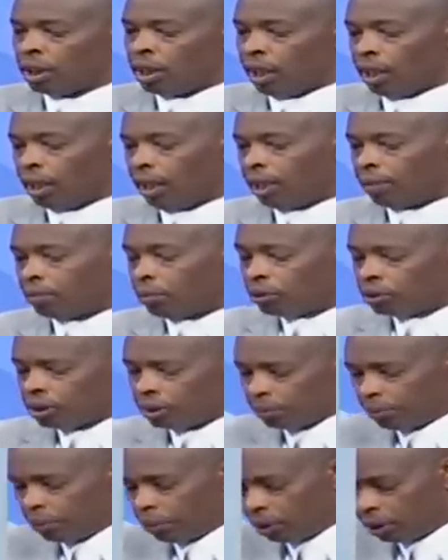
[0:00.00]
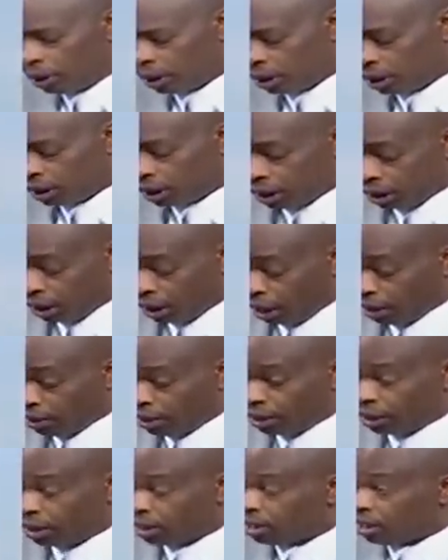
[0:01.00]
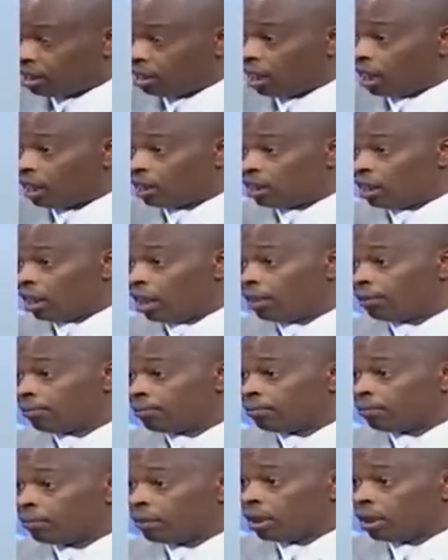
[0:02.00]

And most importantly, I think it's the right time.